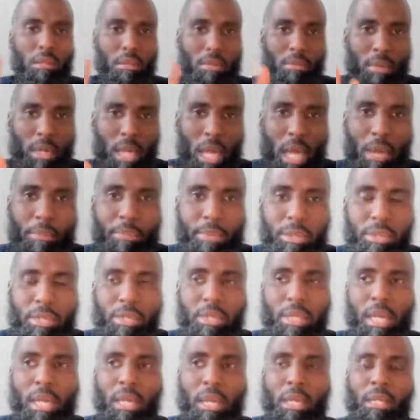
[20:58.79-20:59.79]
What happens
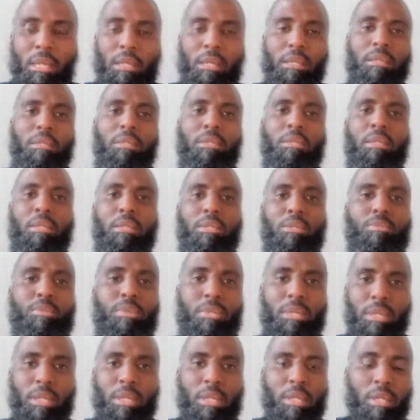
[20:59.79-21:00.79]
is that this
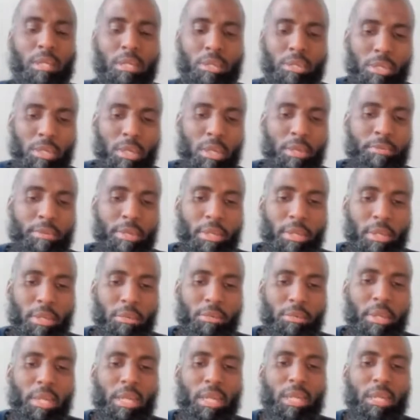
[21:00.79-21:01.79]
particular servant
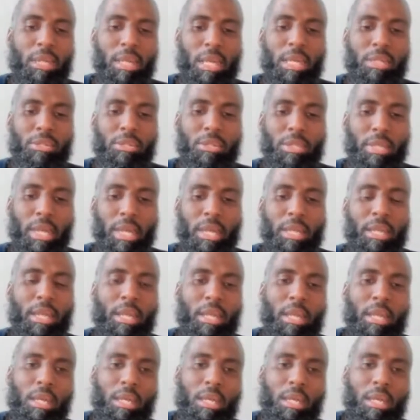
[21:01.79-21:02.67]
recognizes that